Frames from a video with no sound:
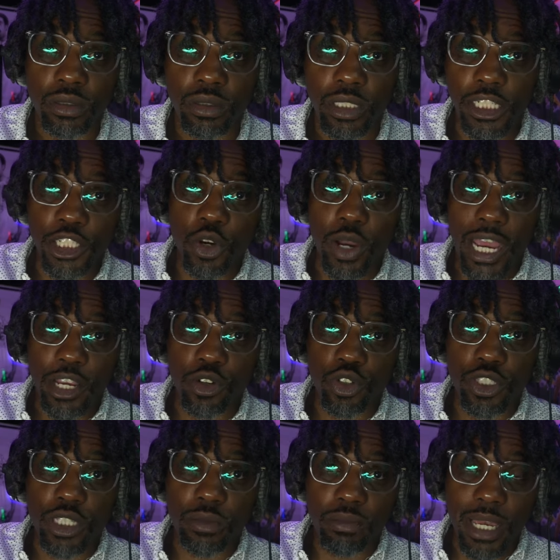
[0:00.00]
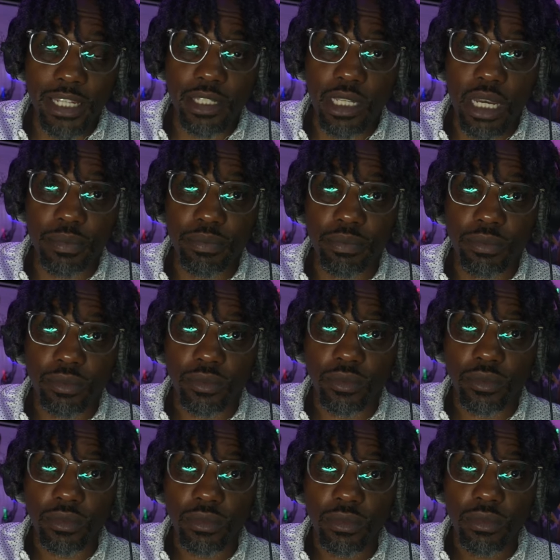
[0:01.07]
Is your ankles messed up?
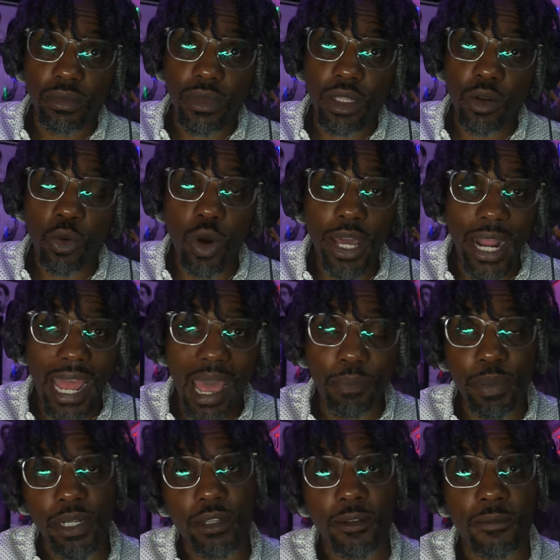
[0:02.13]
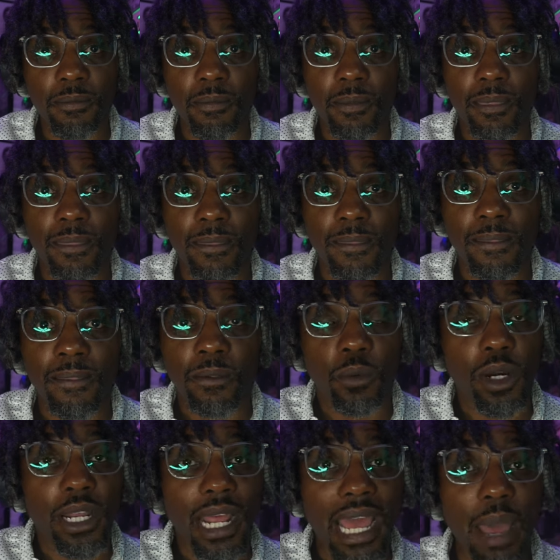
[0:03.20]
What happened?
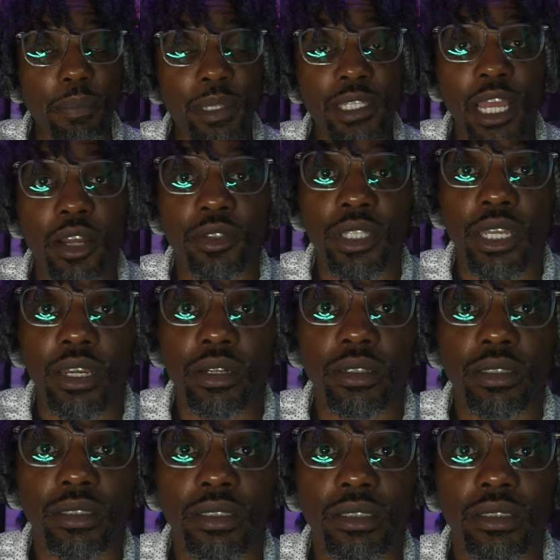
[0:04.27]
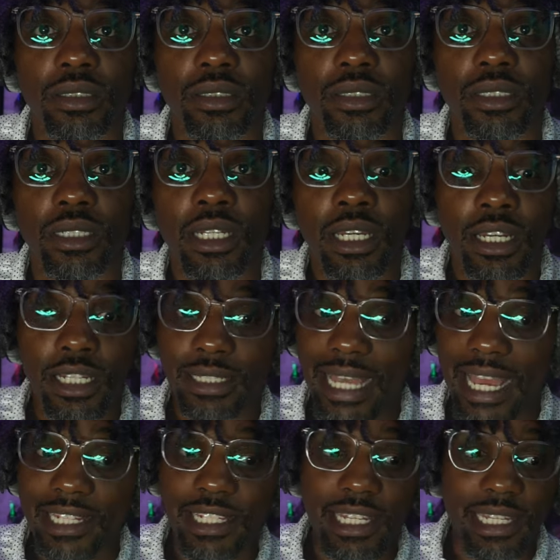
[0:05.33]
What happened out there? Because
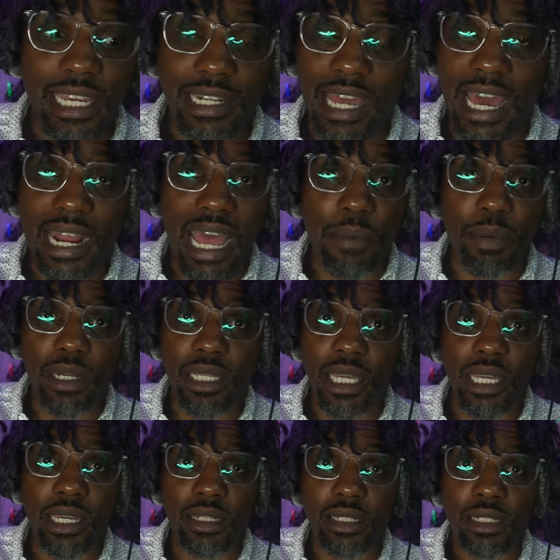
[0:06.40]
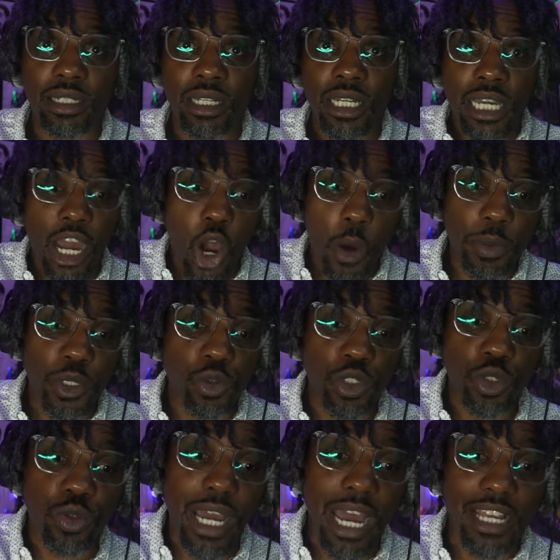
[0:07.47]
that shit cannot happen again. I hope you
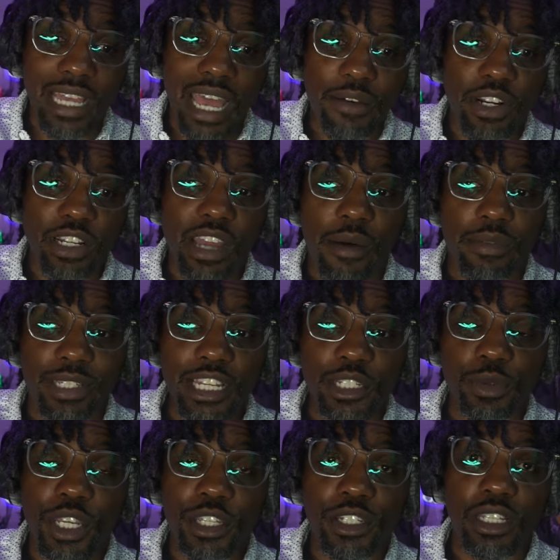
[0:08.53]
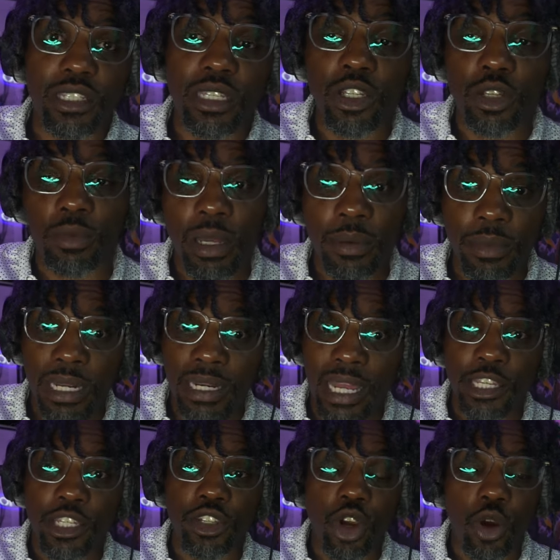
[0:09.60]
two guys are having a conversation with each other. And
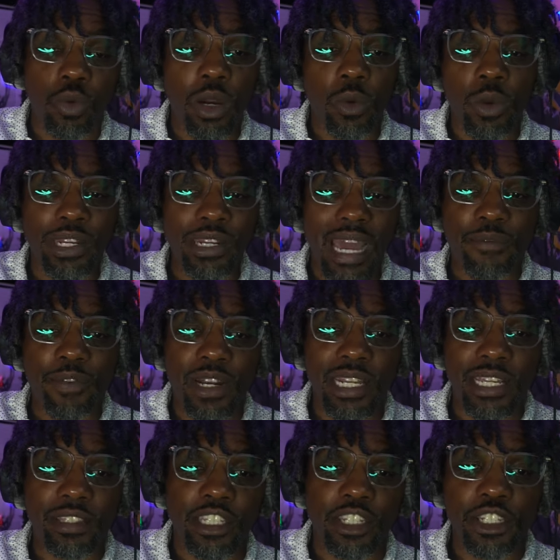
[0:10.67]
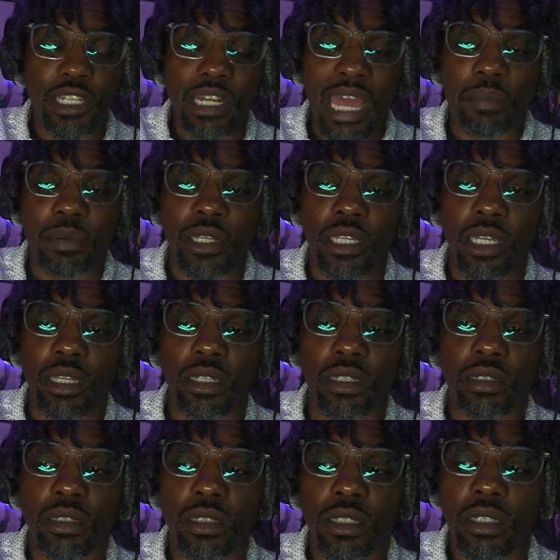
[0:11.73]
like, you know what? We not going to let this shit happen again.
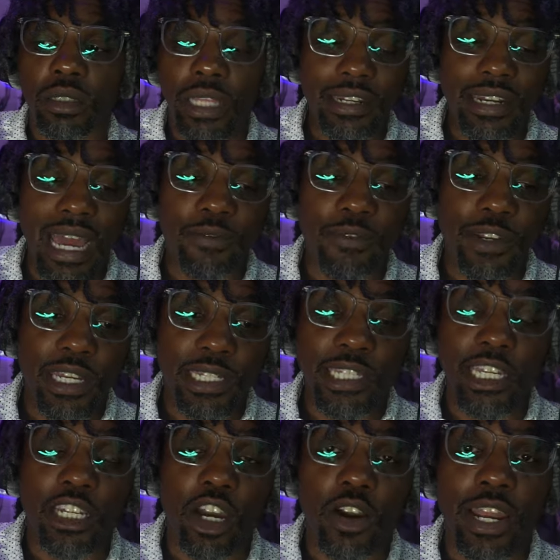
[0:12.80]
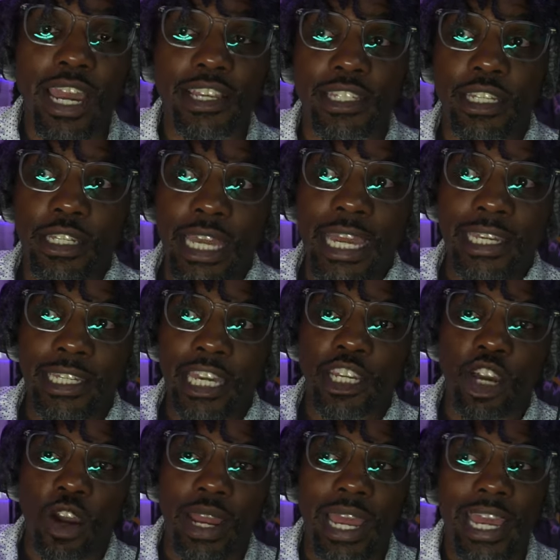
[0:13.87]
They not going to kick our ass and
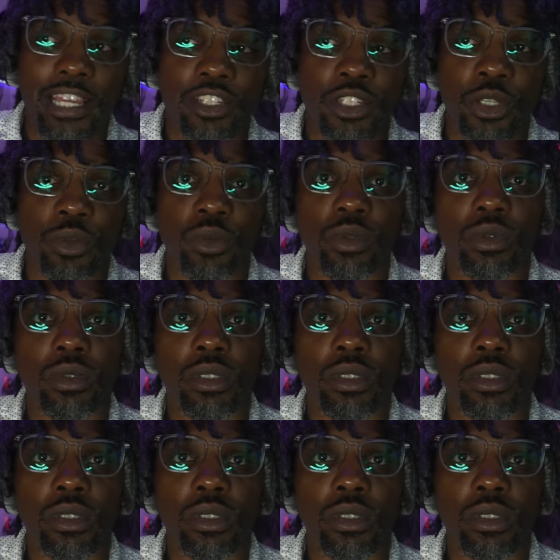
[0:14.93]
kick our ass too.